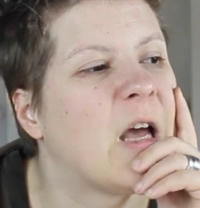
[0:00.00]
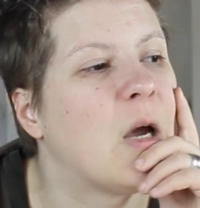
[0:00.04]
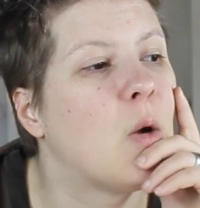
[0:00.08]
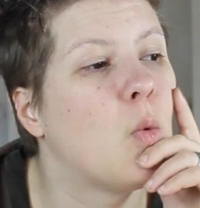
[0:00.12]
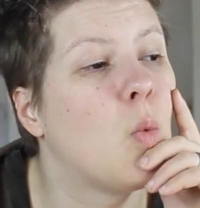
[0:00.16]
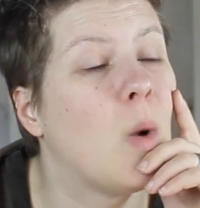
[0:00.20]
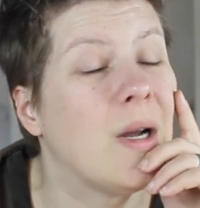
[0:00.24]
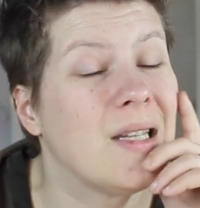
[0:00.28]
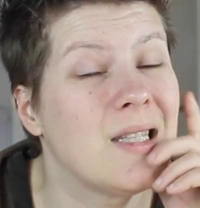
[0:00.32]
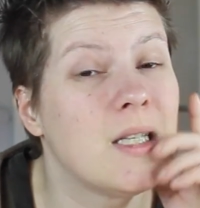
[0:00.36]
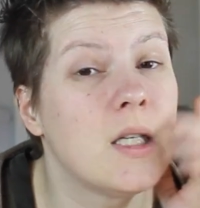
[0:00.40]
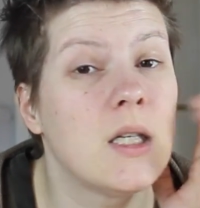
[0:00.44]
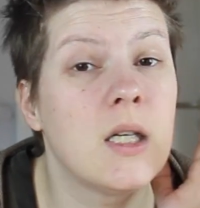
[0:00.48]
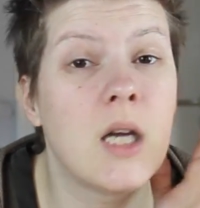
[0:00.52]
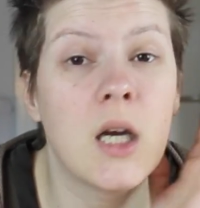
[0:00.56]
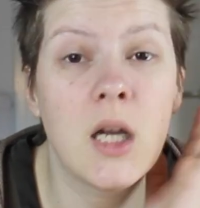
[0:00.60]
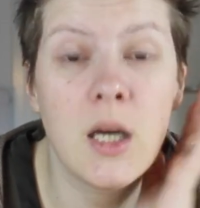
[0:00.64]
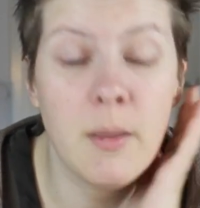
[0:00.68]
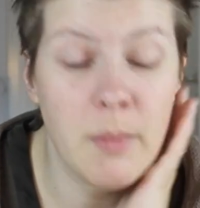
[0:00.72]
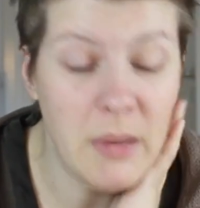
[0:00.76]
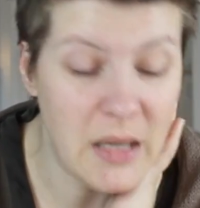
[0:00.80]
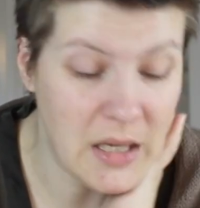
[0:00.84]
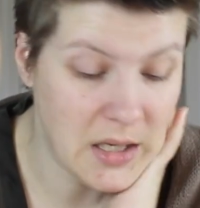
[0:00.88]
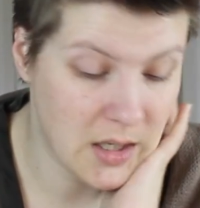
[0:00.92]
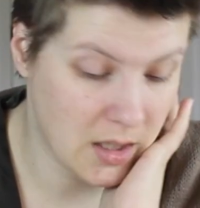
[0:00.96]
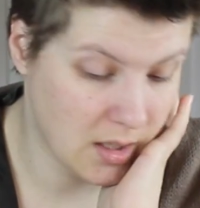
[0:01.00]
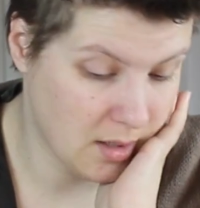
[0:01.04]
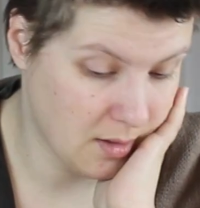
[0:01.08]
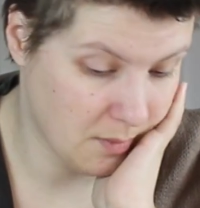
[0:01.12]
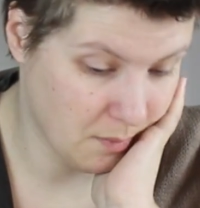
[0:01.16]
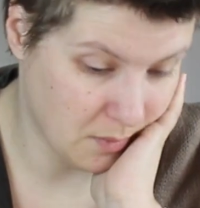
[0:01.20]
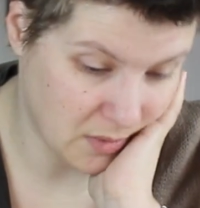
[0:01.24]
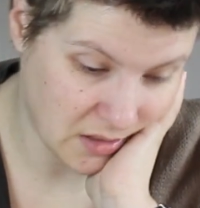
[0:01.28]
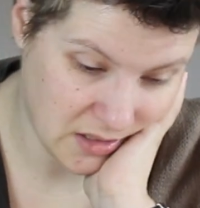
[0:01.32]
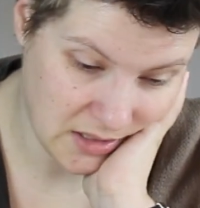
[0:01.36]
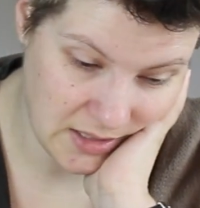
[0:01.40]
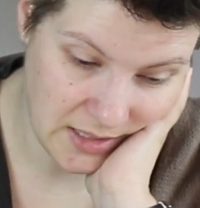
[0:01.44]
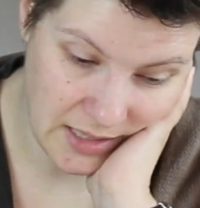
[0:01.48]
What's it gonna be,
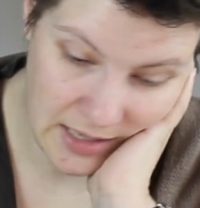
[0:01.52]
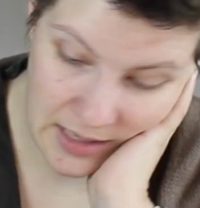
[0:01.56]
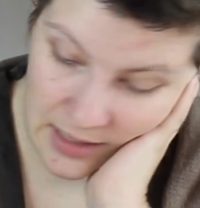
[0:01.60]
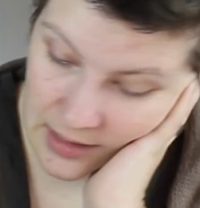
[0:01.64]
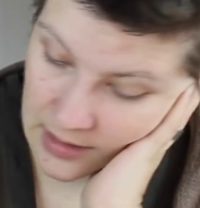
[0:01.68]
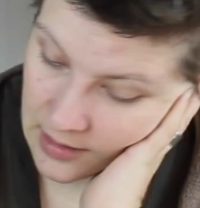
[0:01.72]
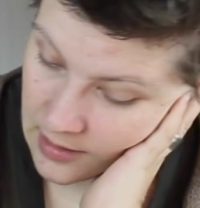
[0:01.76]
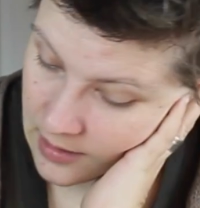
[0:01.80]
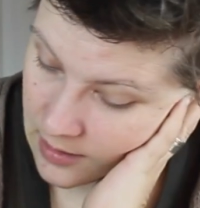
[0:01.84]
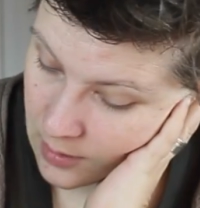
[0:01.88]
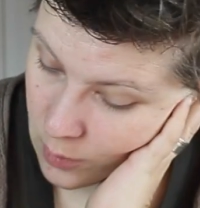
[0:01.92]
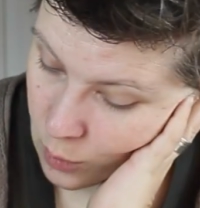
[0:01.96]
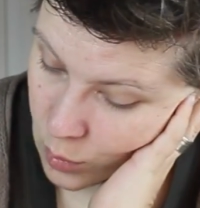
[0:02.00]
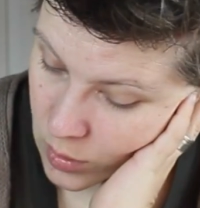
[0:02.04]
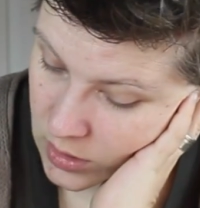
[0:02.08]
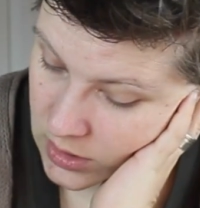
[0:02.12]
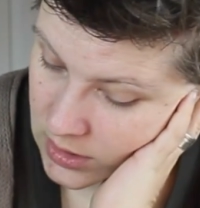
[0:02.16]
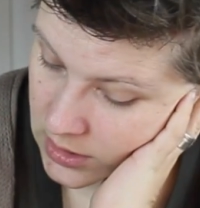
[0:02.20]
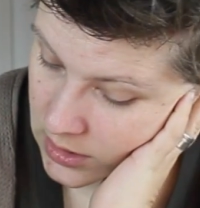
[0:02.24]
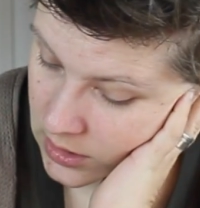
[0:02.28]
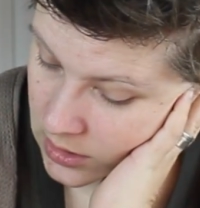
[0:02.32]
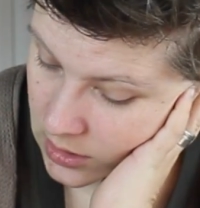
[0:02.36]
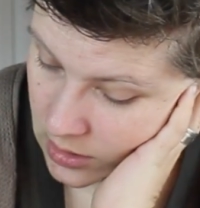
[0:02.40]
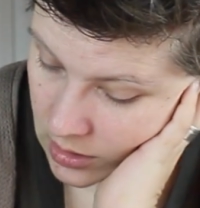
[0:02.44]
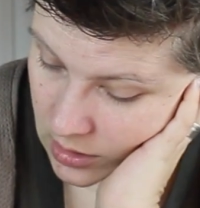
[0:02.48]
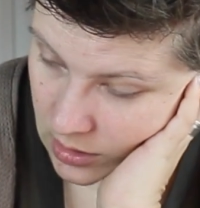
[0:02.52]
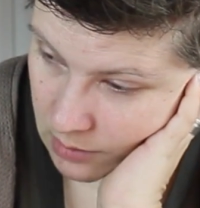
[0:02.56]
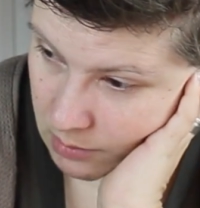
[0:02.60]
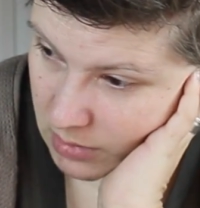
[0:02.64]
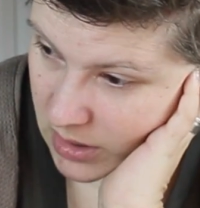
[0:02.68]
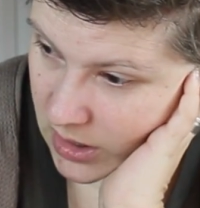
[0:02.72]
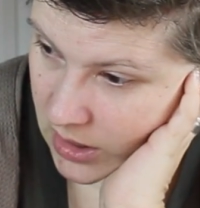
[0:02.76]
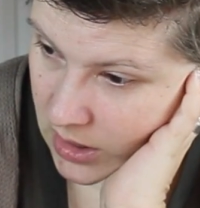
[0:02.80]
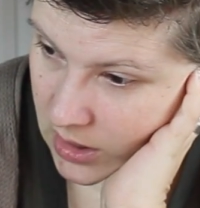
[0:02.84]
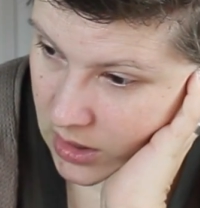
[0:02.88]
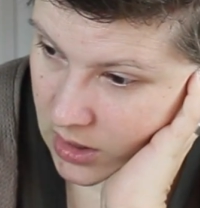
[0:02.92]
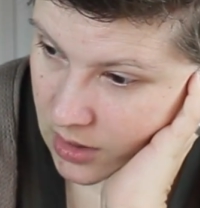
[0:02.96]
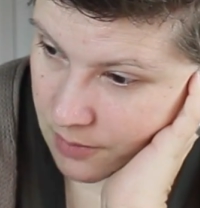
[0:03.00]
Miss King? What's it gonna
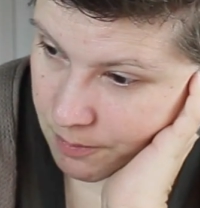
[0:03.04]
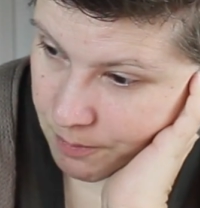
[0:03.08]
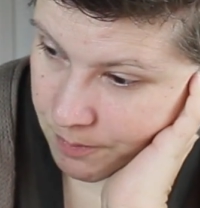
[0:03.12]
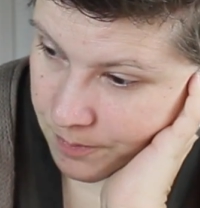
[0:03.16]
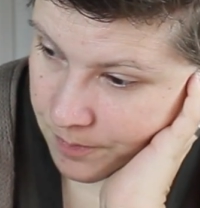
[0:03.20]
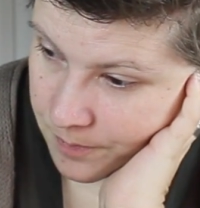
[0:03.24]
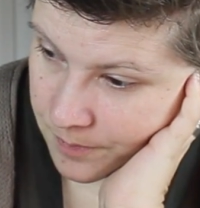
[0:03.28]
be?